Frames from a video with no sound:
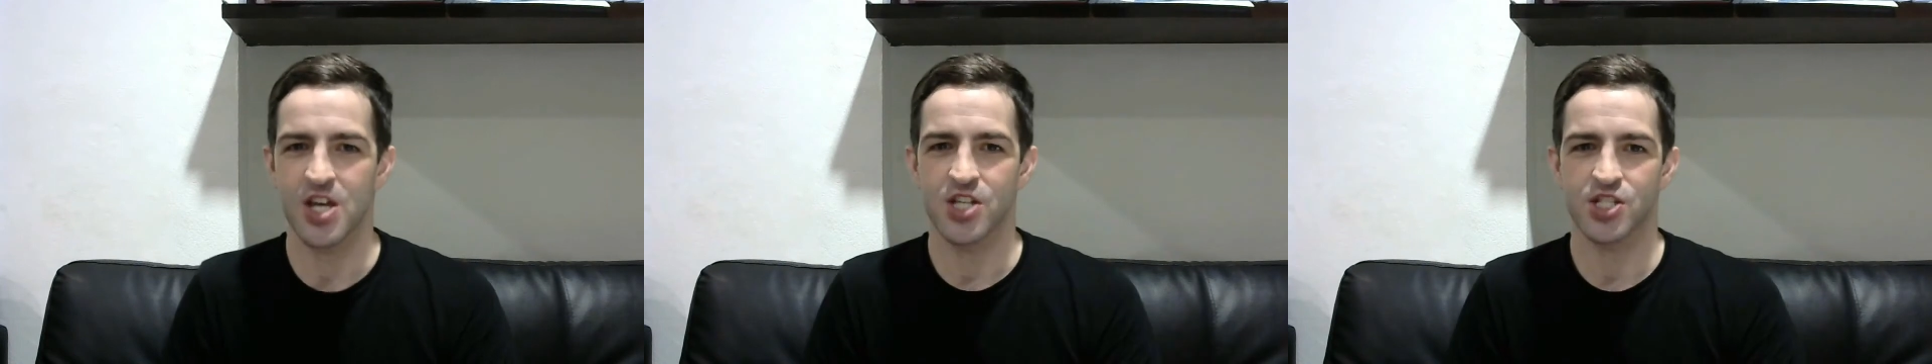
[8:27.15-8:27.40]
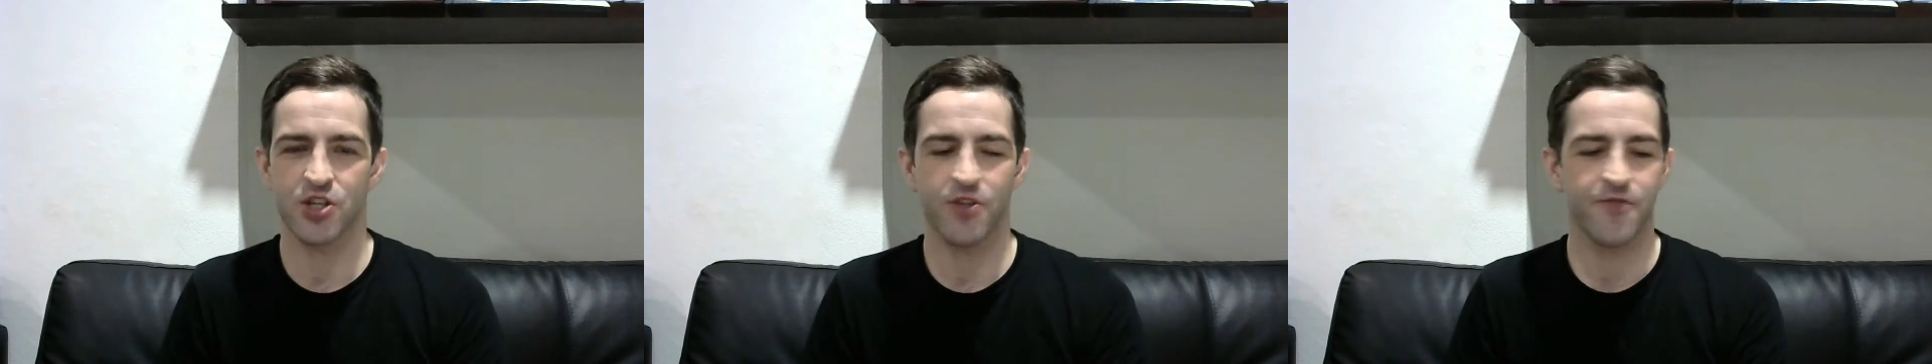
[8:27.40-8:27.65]

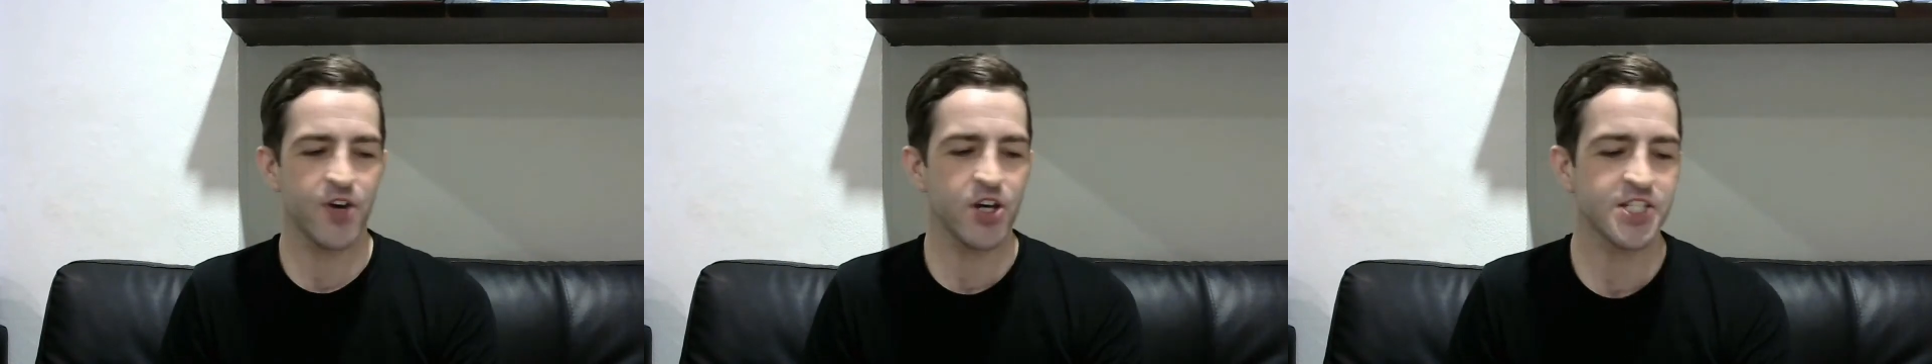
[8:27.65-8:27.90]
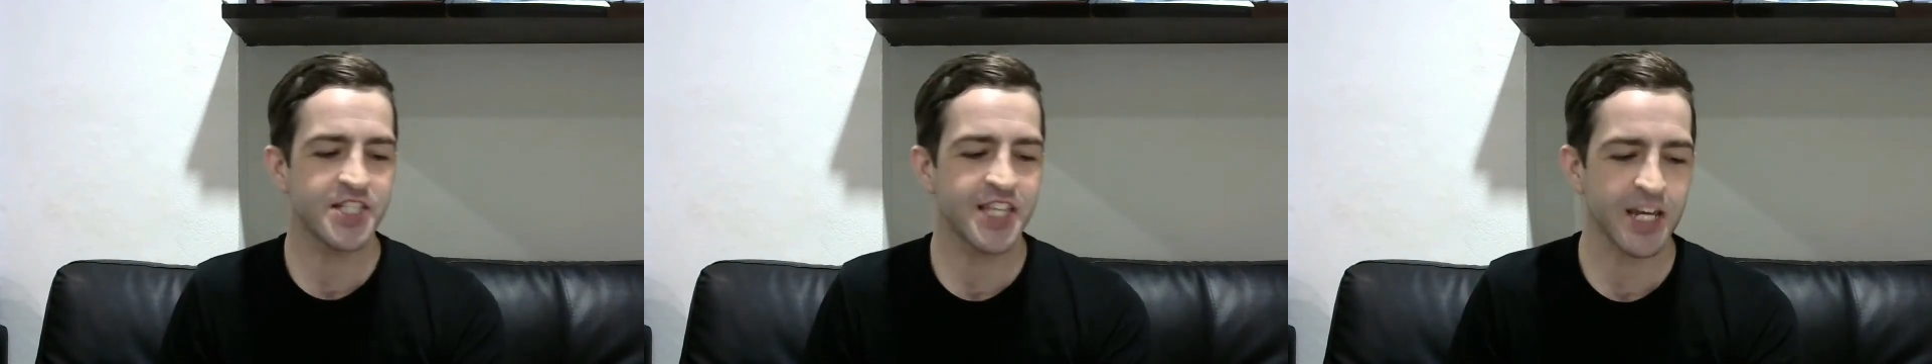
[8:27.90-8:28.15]
So the
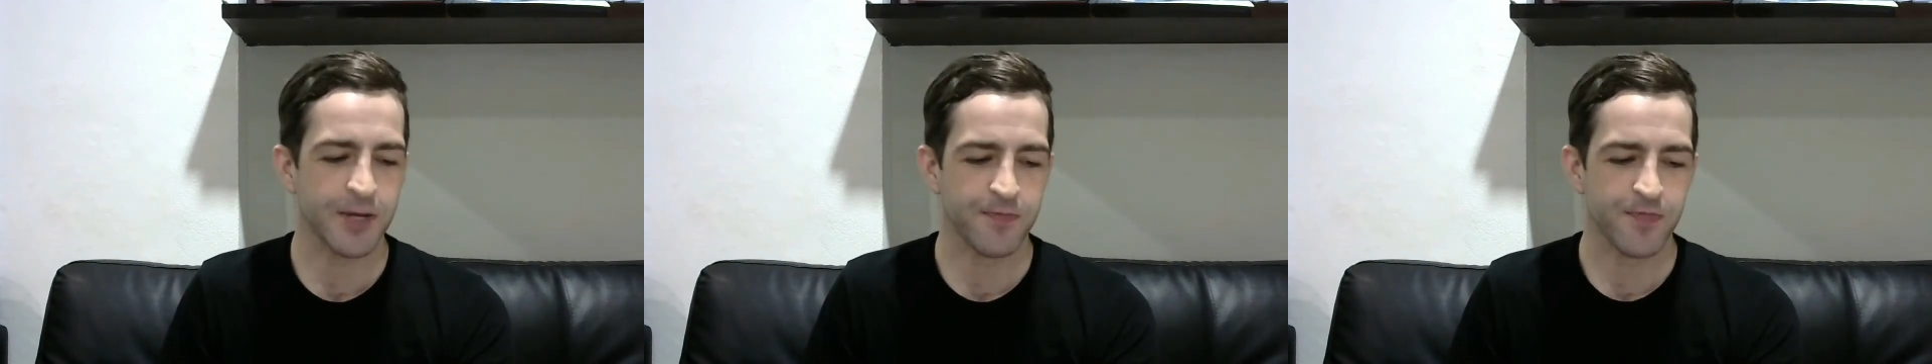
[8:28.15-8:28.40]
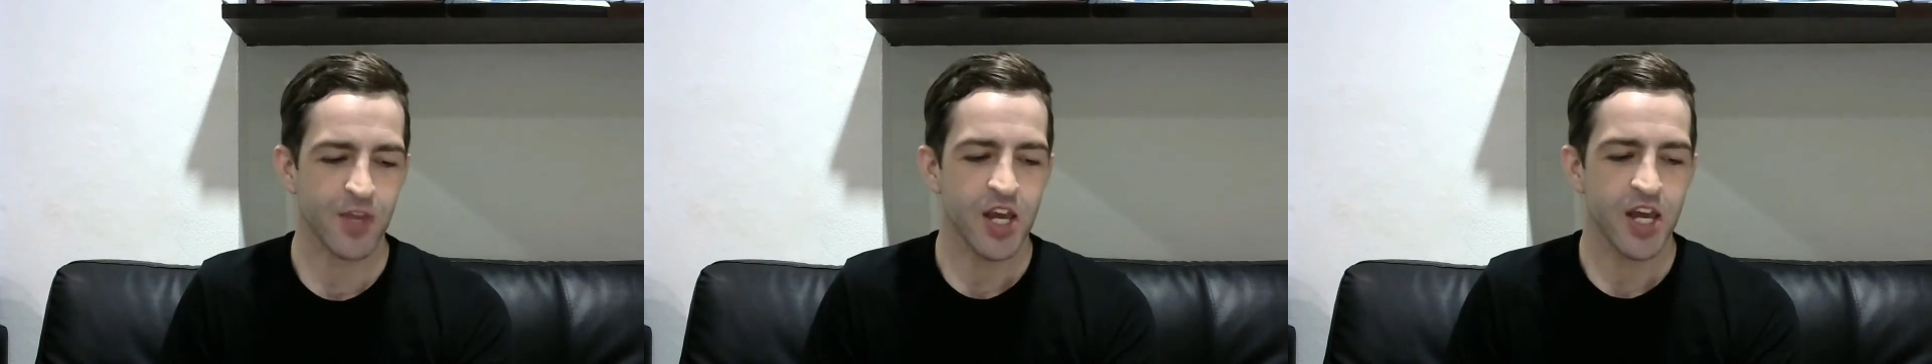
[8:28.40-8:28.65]
first
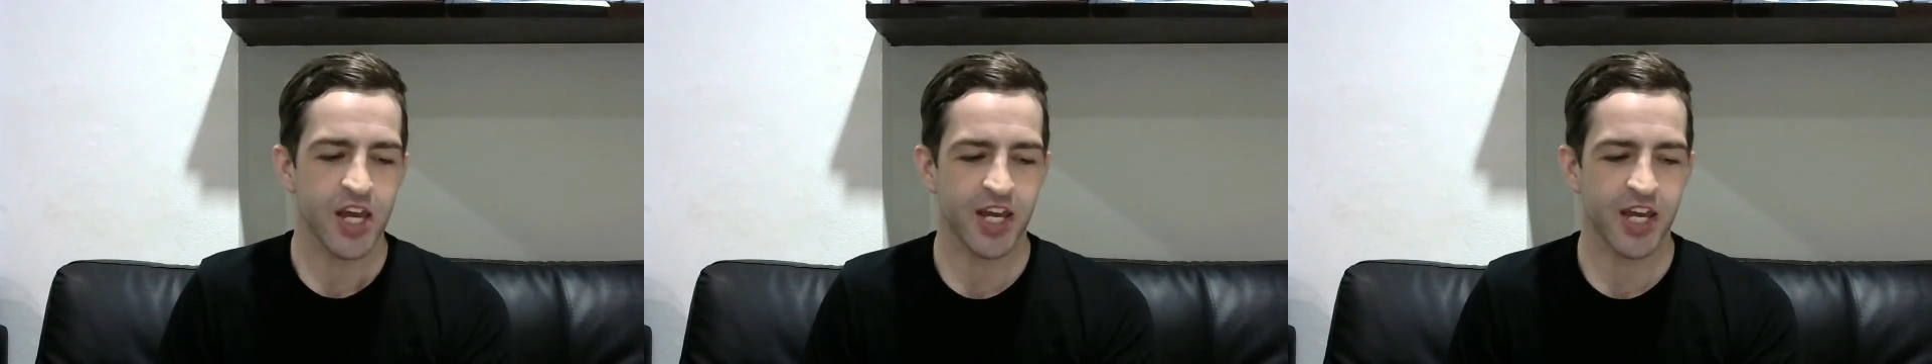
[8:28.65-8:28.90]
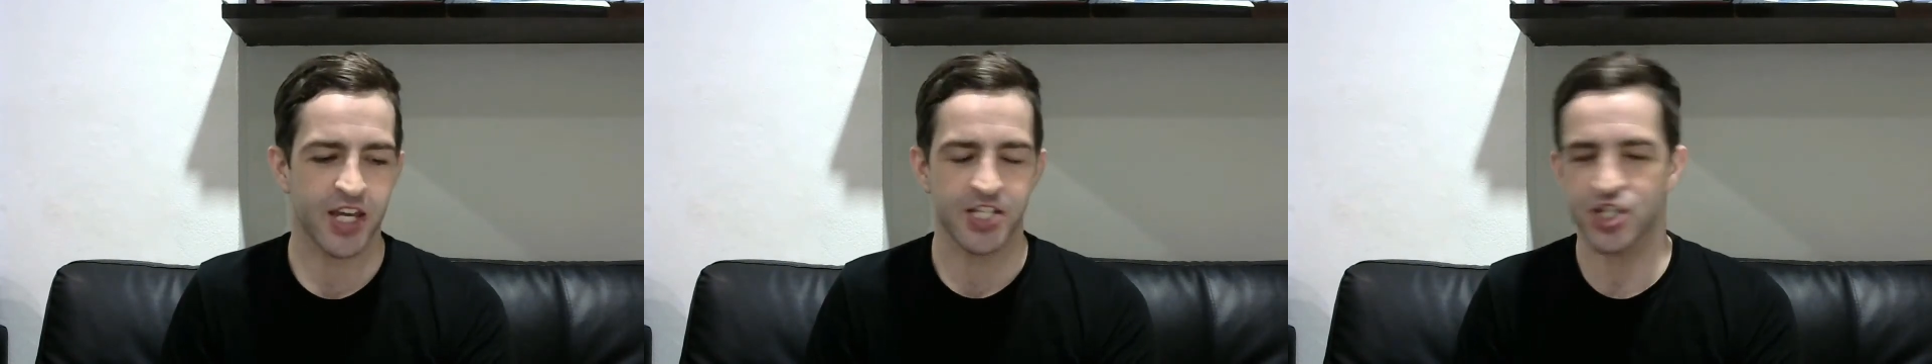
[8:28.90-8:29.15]
thing
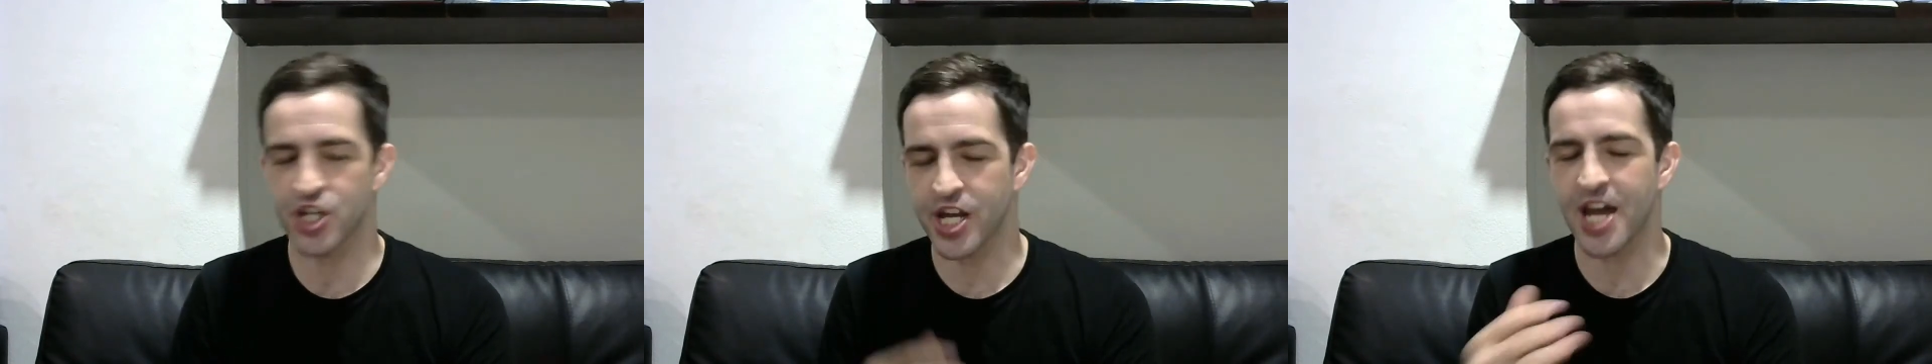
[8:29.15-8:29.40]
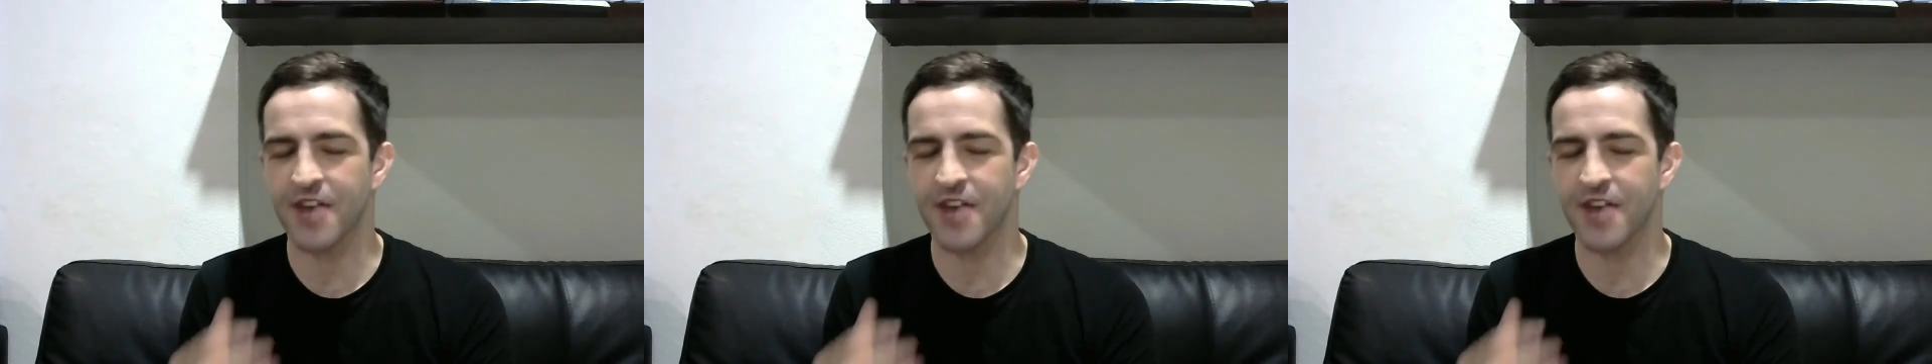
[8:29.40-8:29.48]
is you're going